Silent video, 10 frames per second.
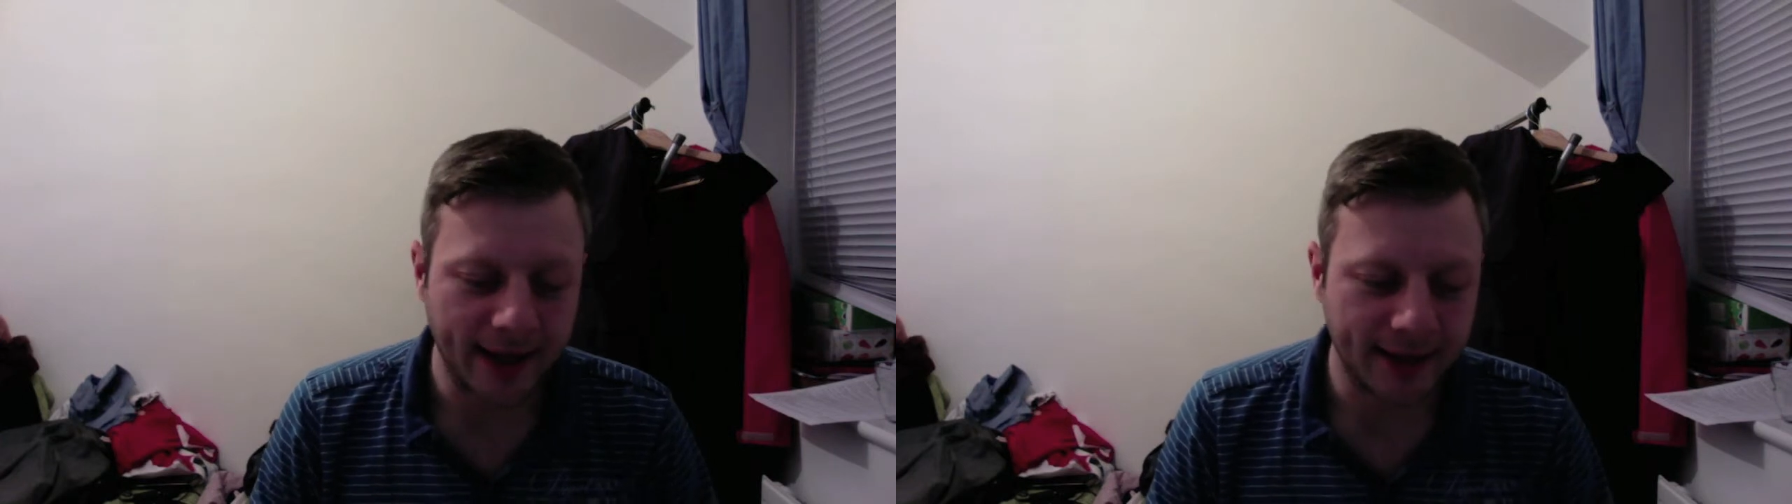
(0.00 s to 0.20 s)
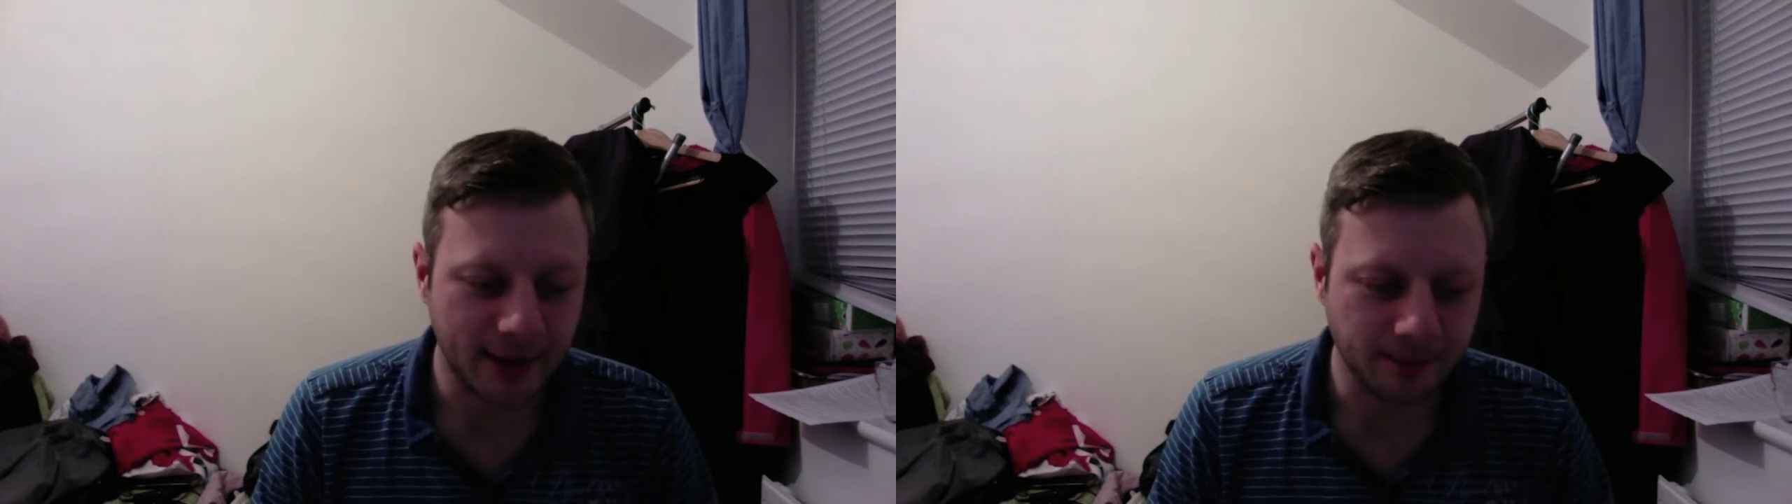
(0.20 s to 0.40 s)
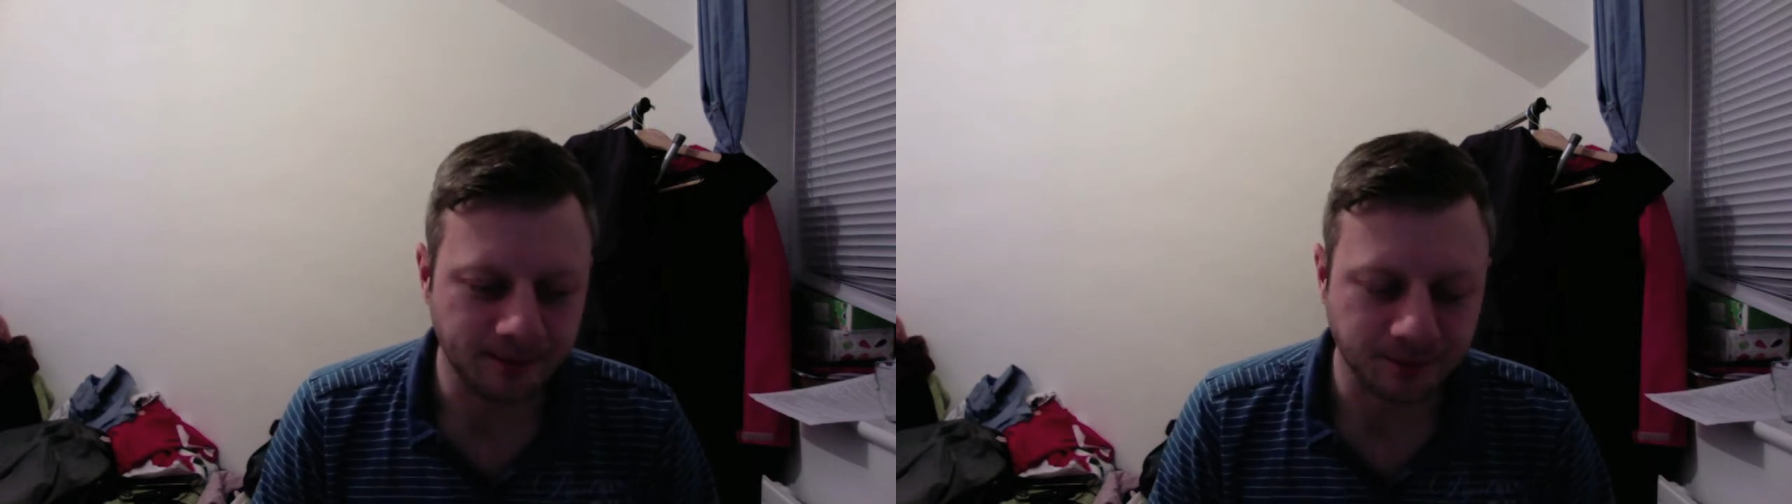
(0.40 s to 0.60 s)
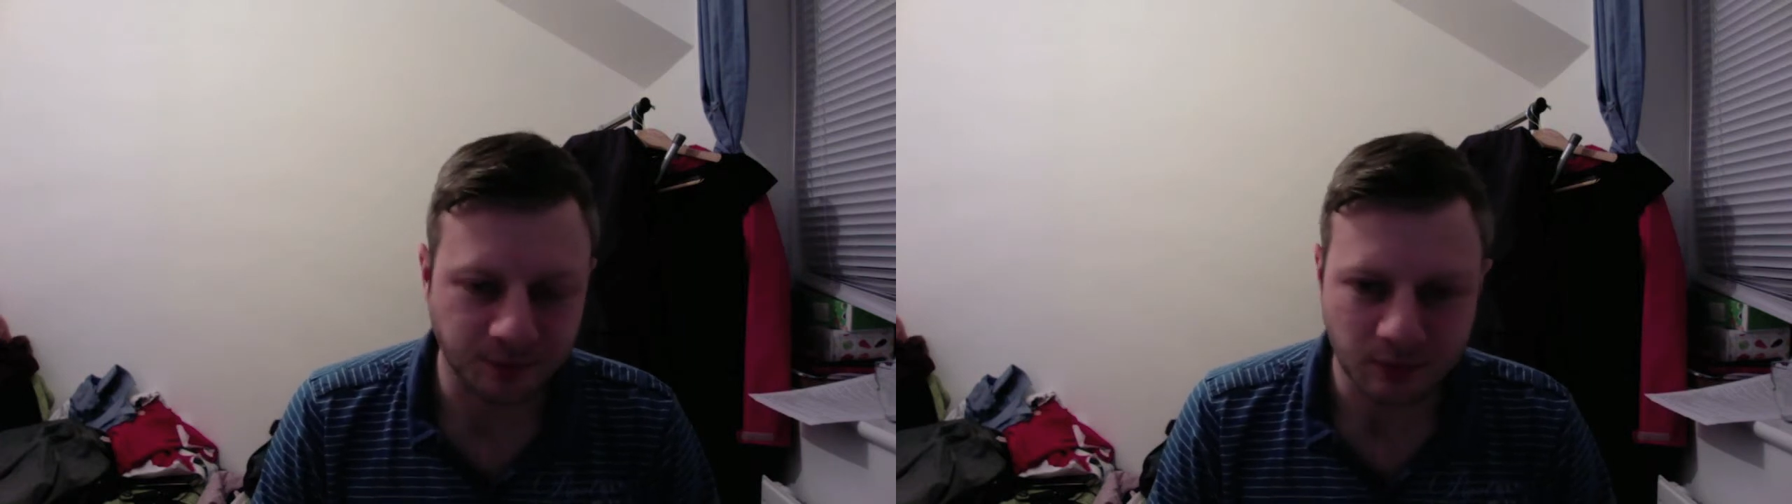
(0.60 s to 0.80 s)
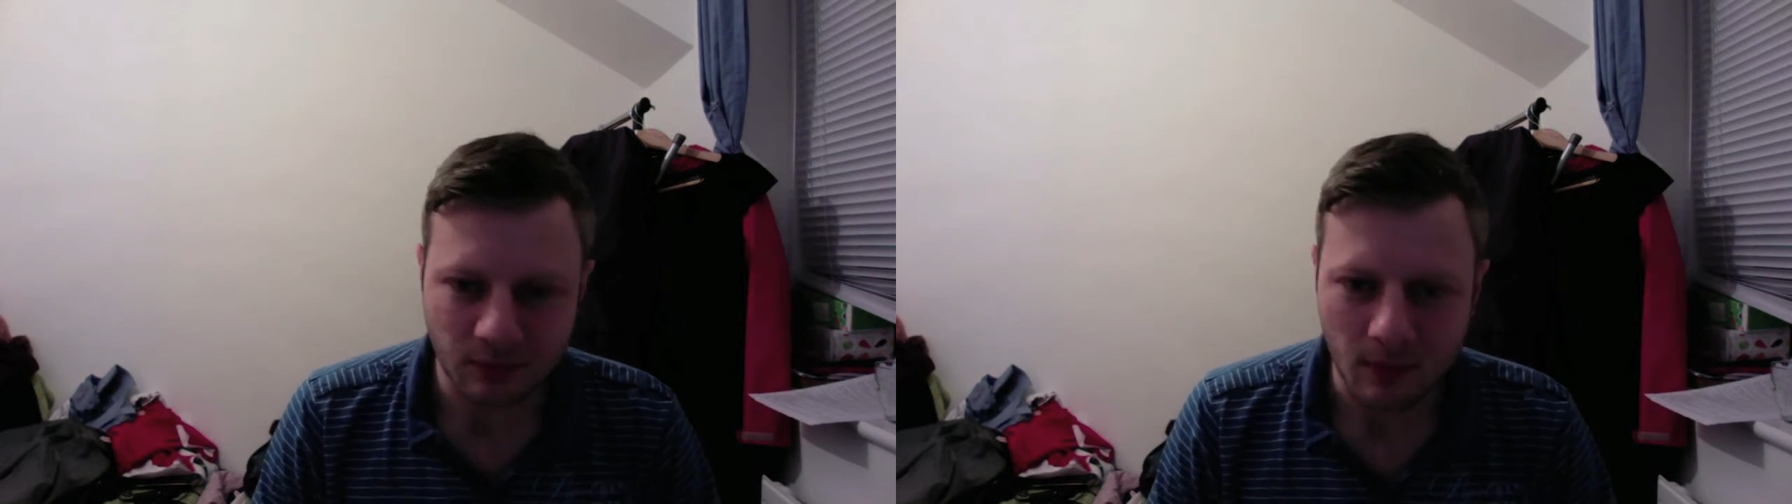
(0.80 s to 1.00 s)
But
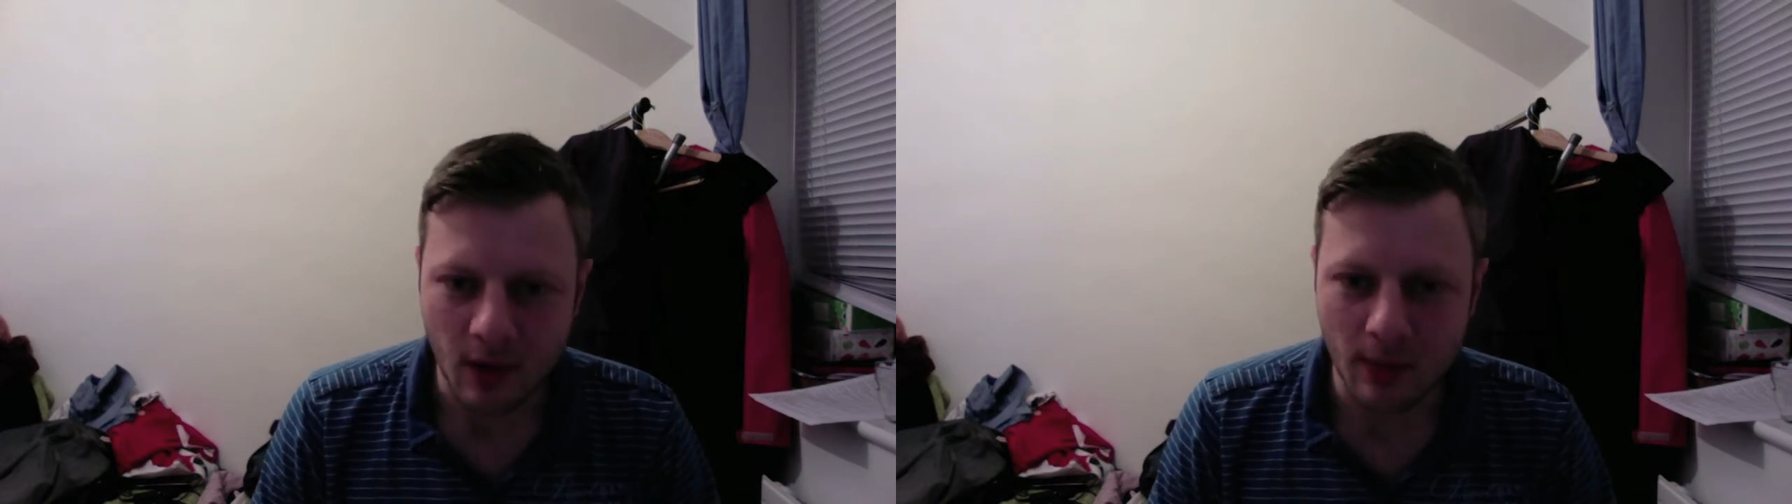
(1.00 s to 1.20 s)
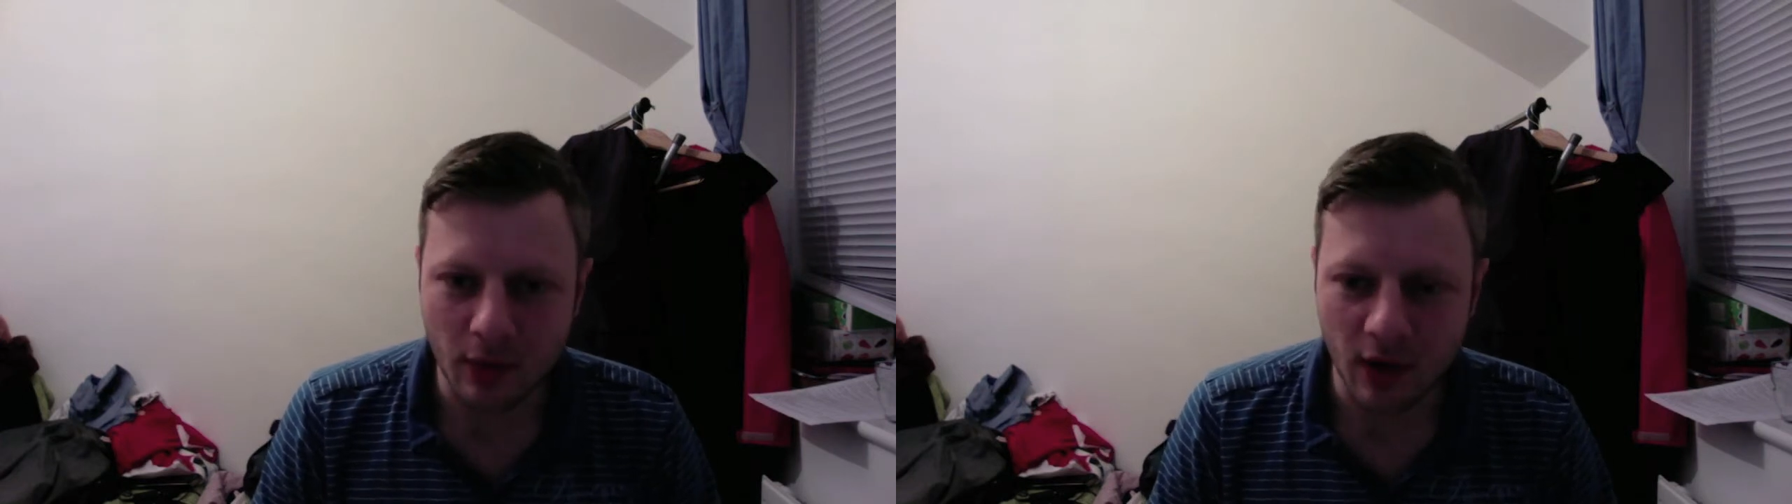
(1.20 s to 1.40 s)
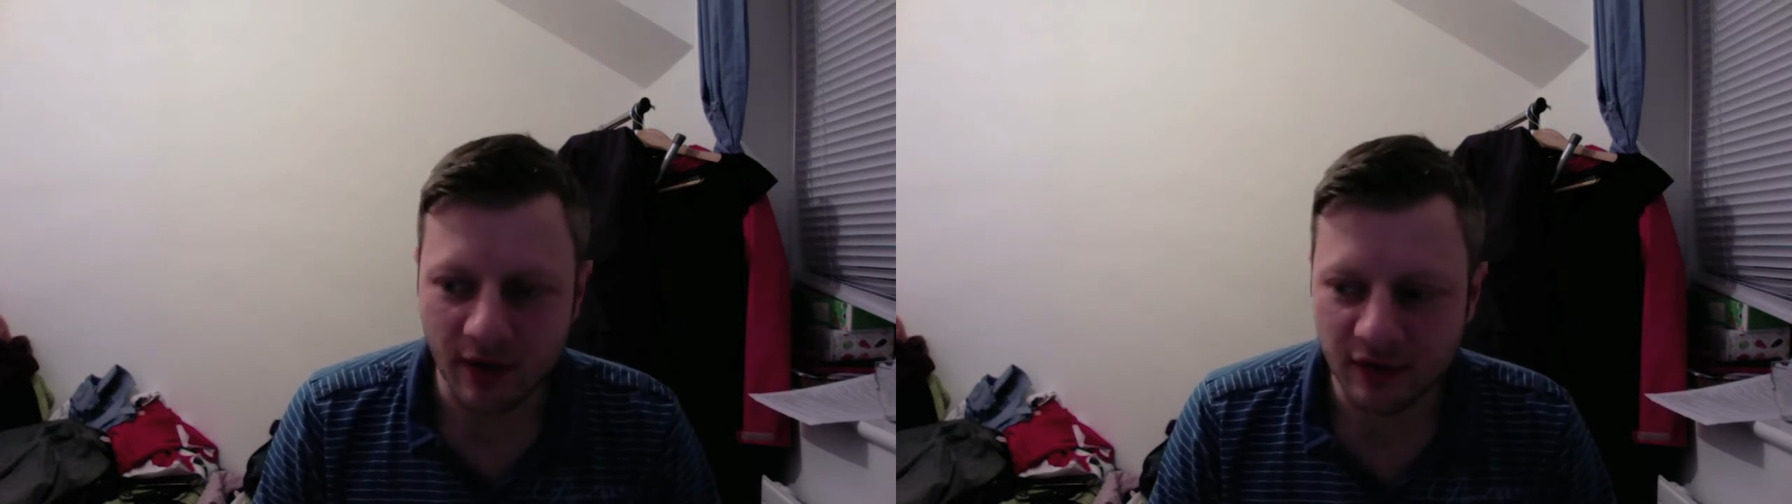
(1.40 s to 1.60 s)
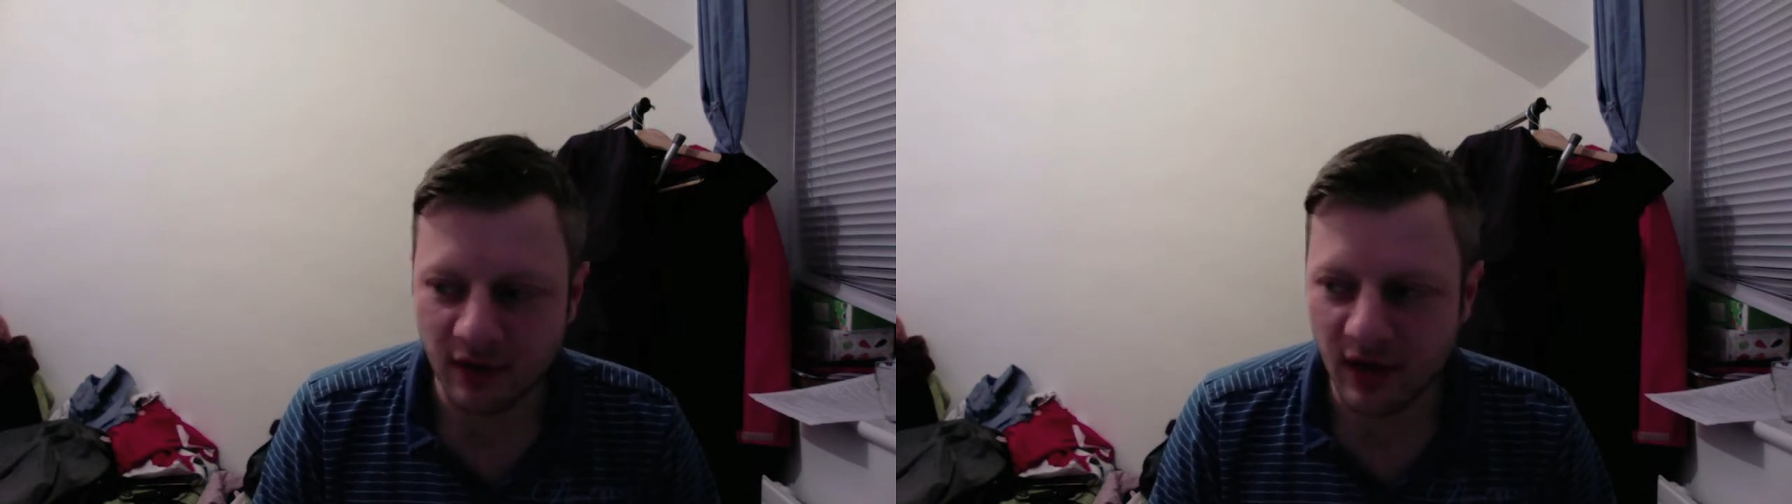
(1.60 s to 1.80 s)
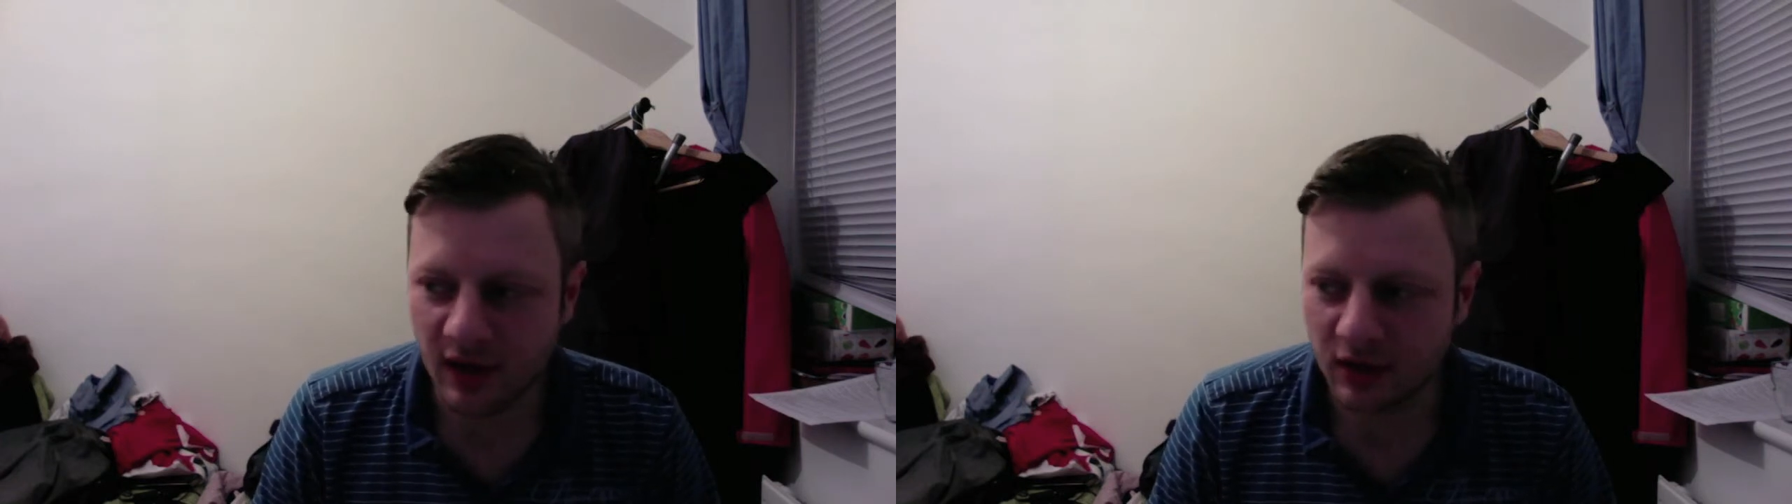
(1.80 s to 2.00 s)

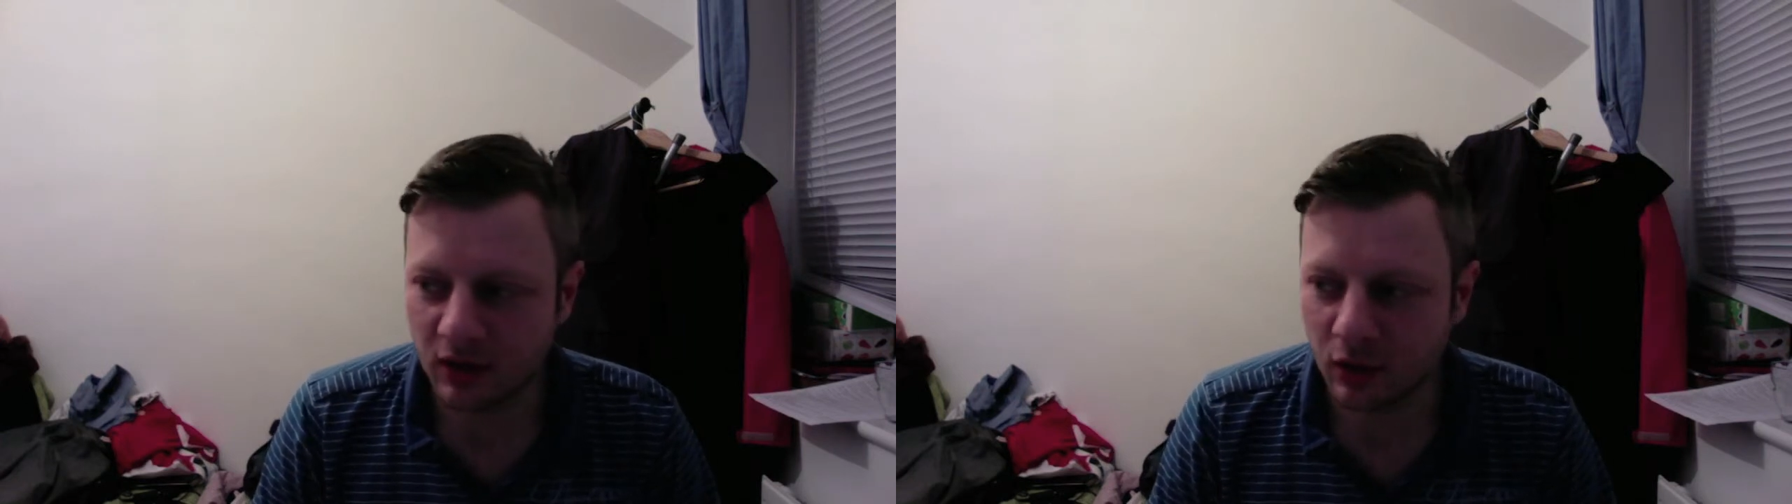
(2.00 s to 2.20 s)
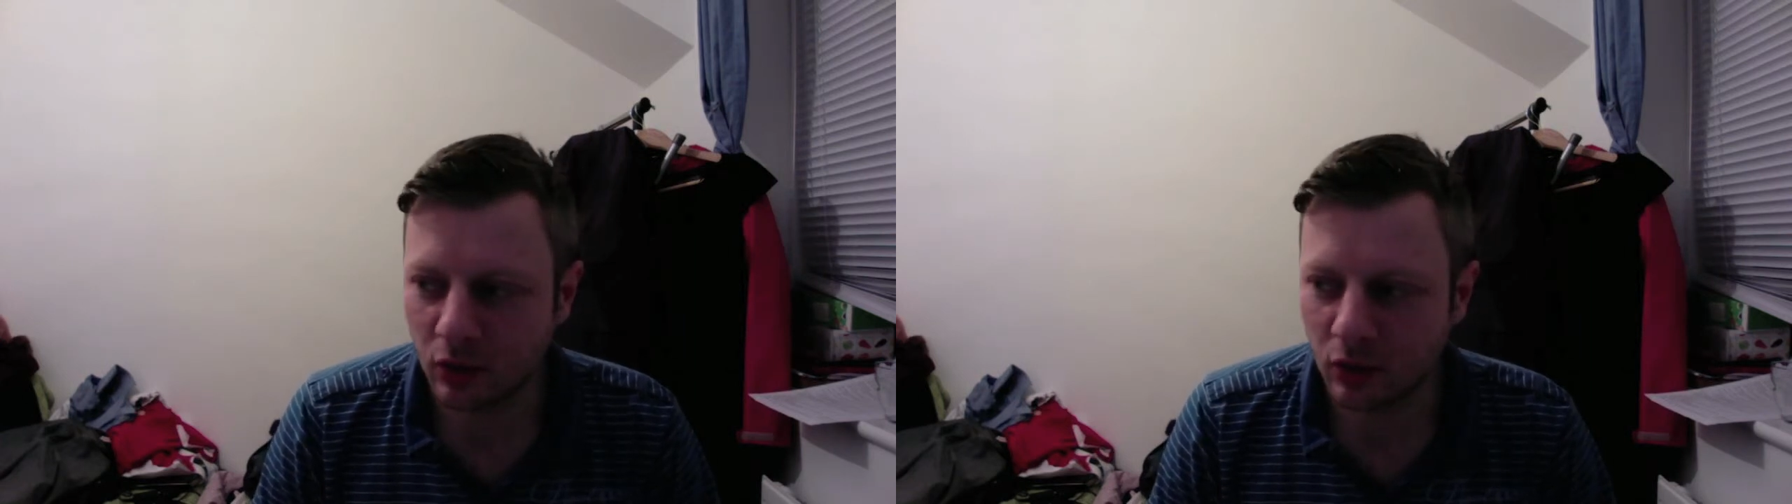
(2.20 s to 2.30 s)
after that, you know,